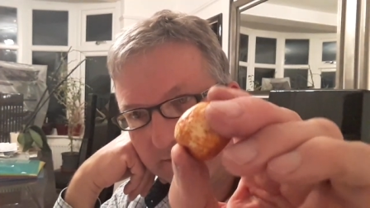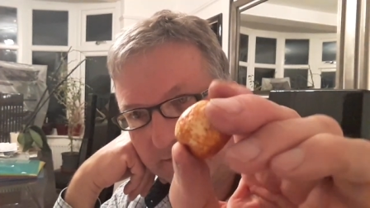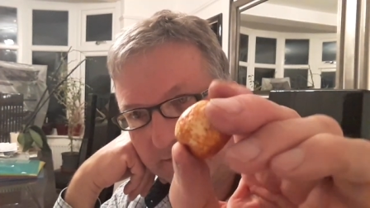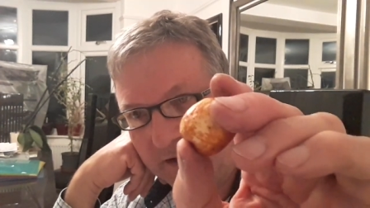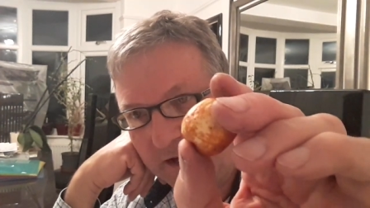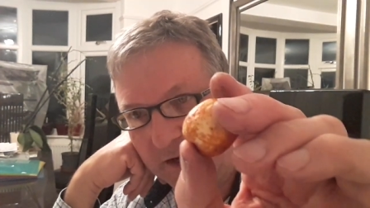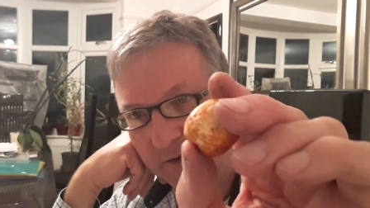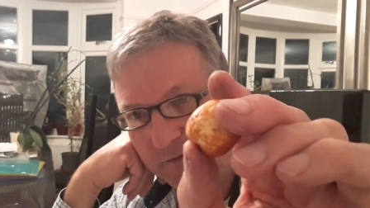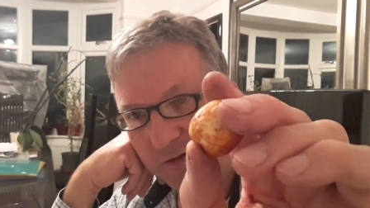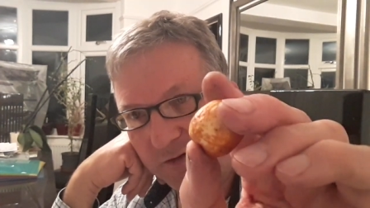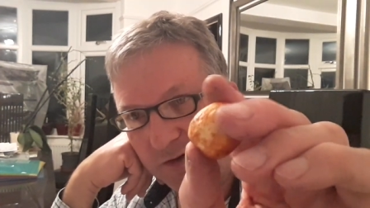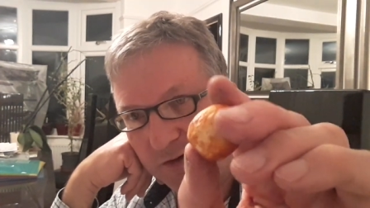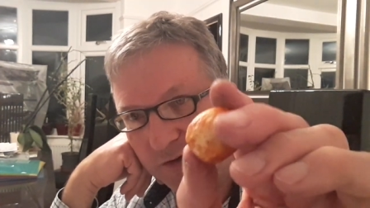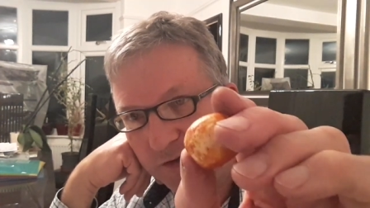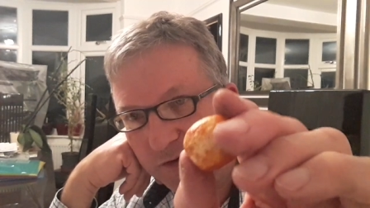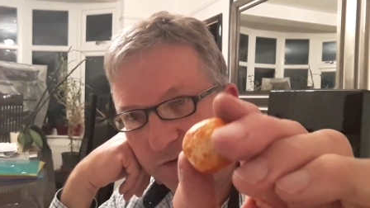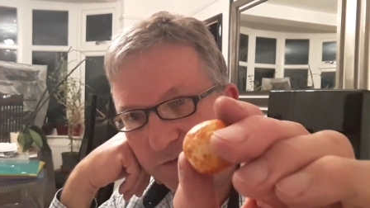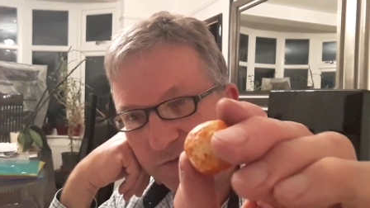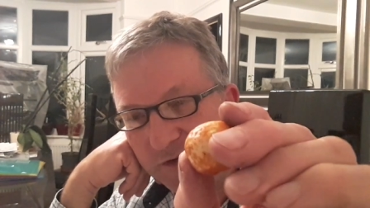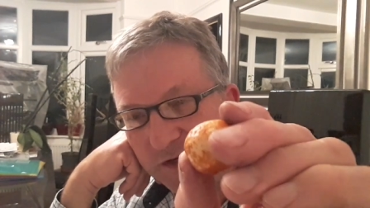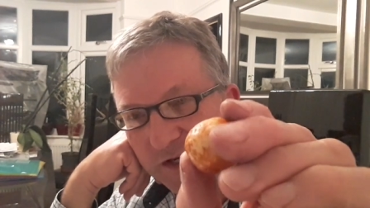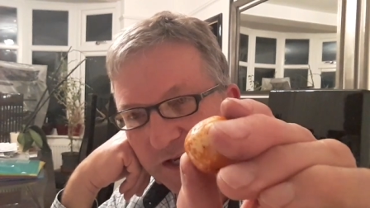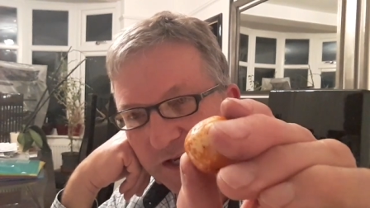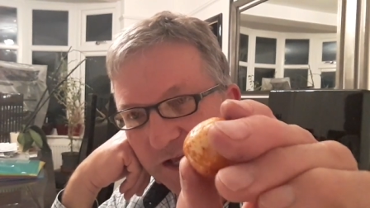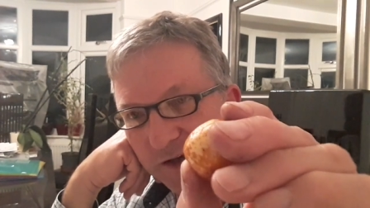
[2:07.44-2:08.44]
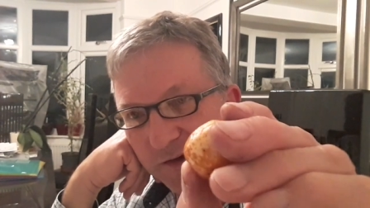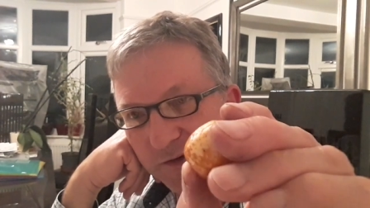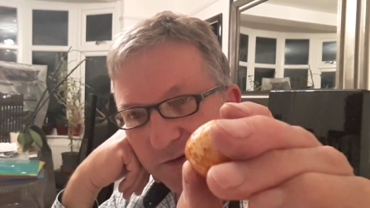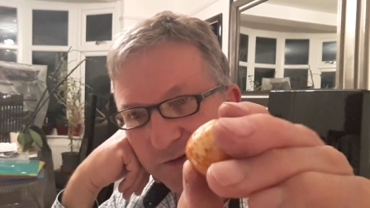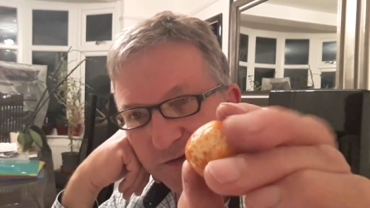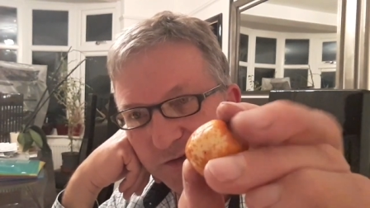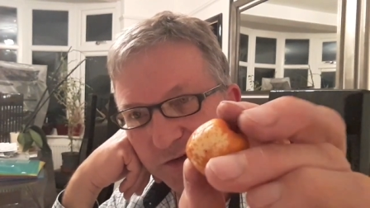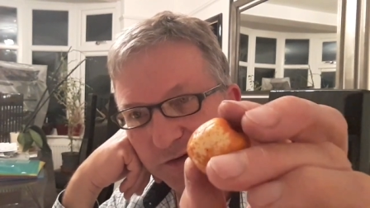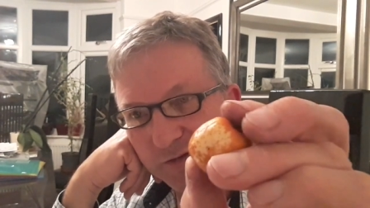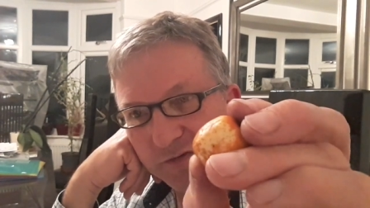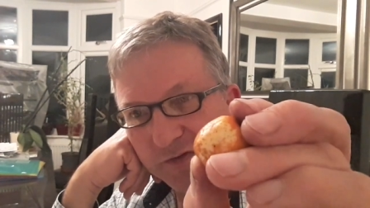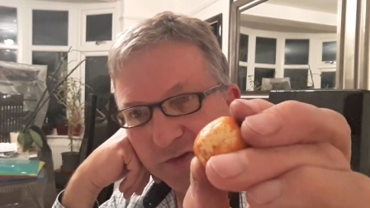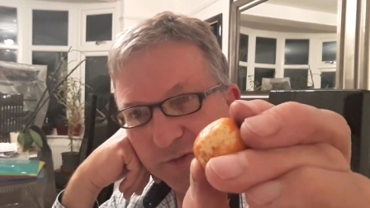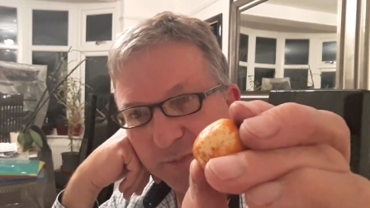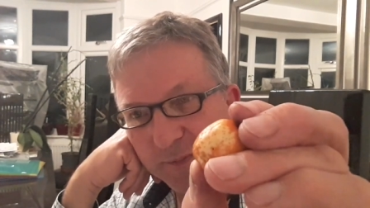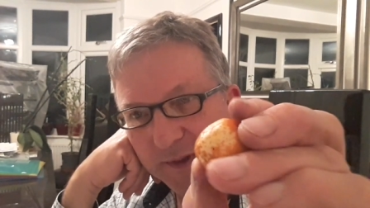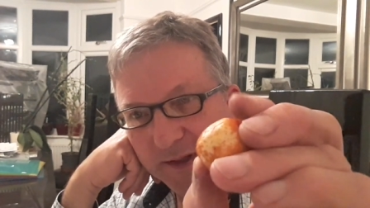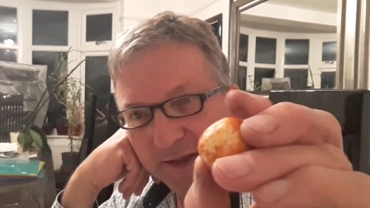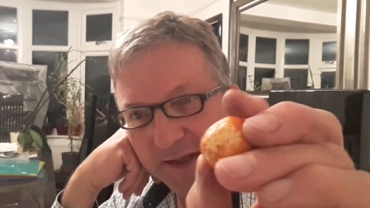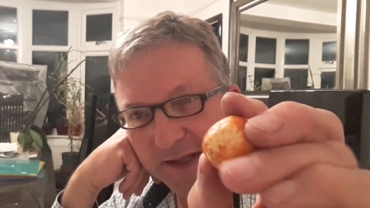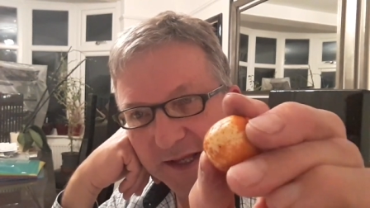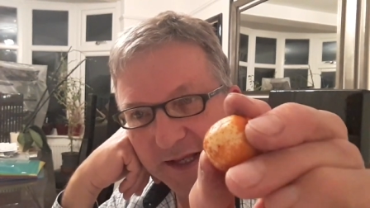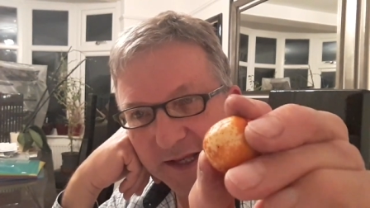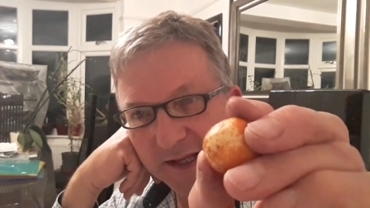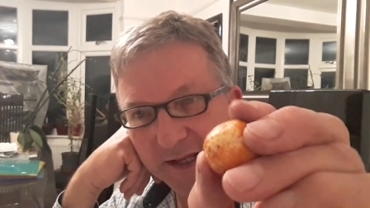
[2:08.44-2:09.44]
Now if you look at videos of them
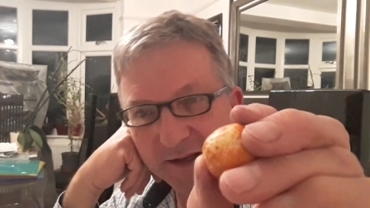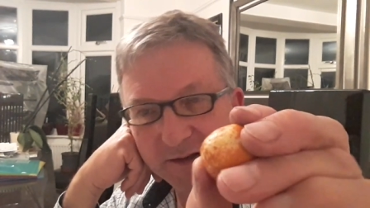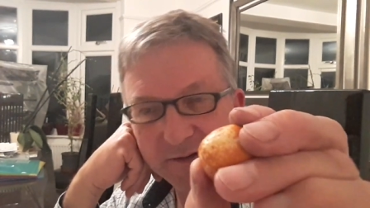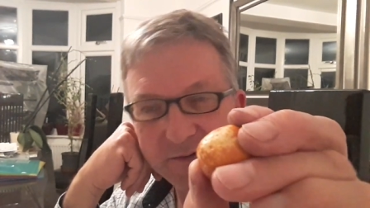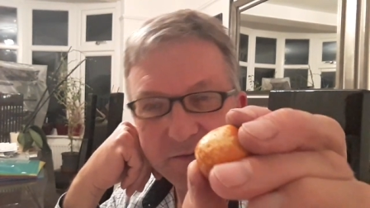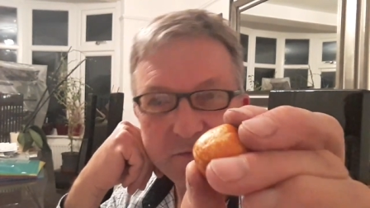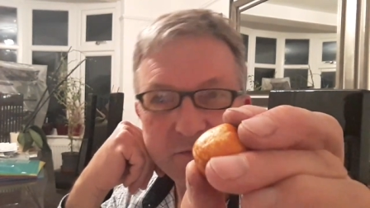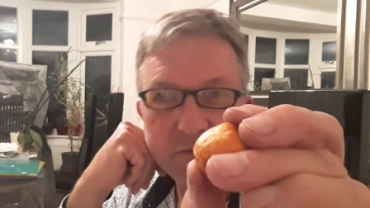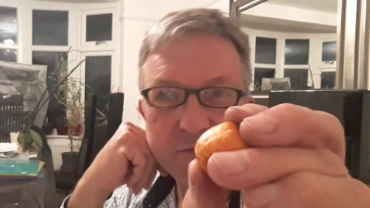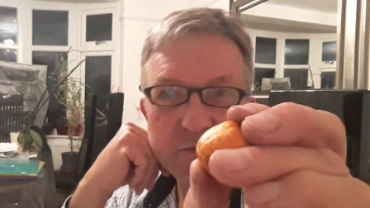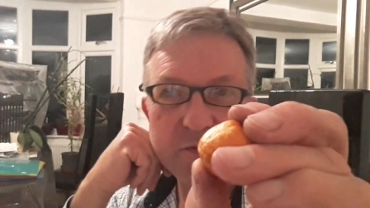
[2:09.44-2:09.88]
in their,